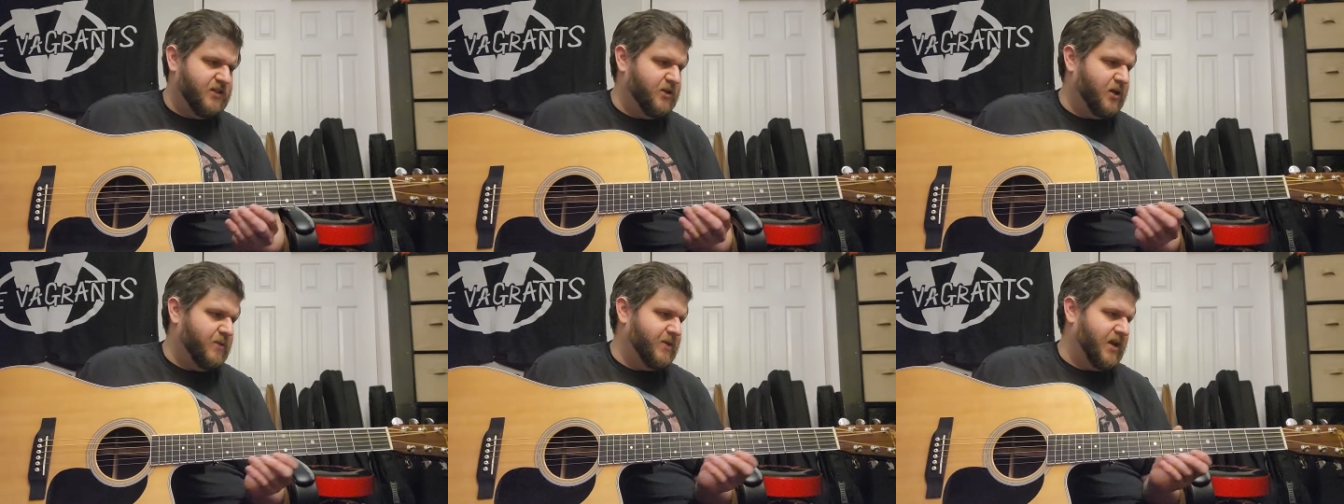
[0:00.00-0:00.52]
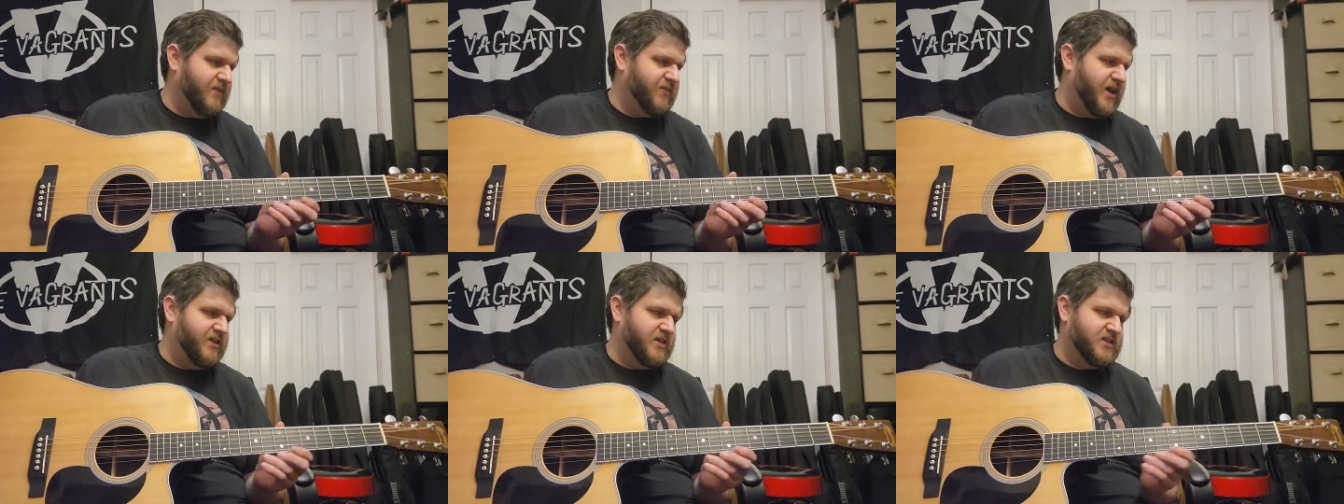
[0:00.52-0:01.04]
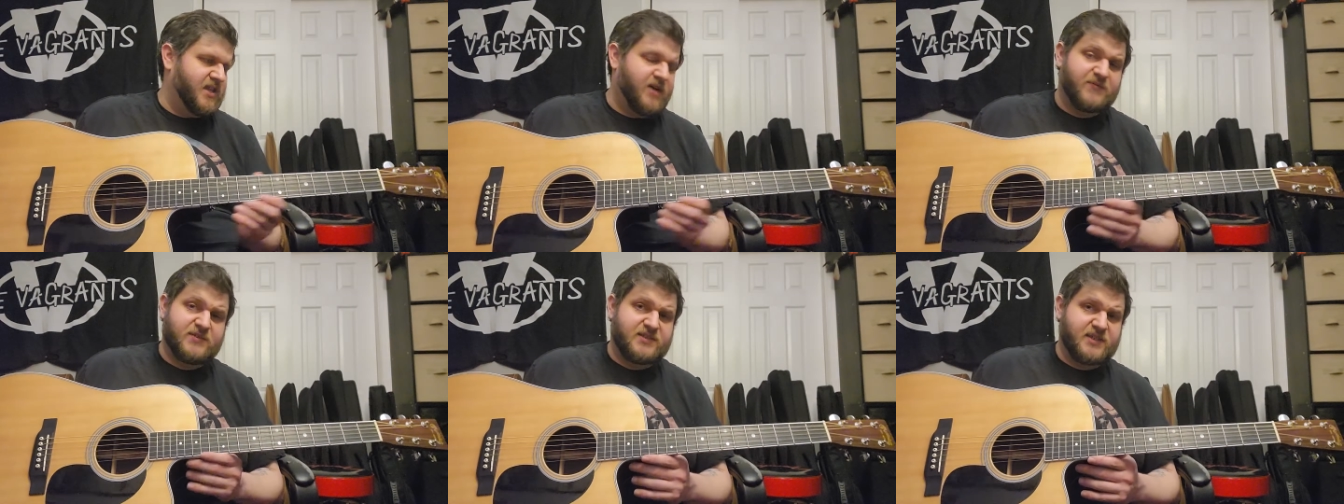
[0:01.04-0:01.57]
You know, I mean, I've had this now
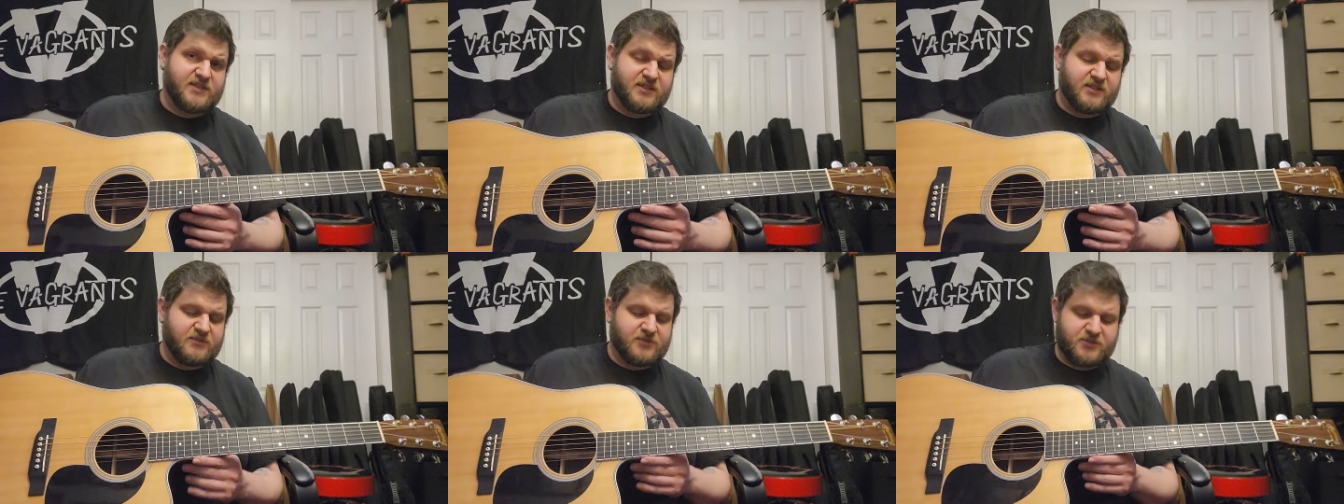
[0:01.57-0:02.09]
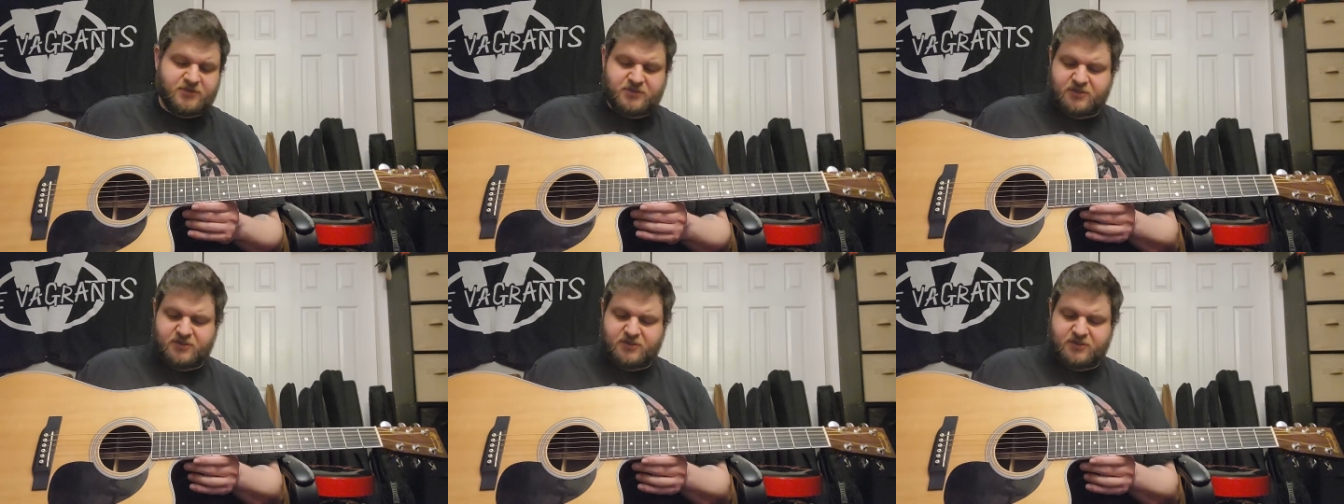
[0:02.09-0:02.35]
for six years,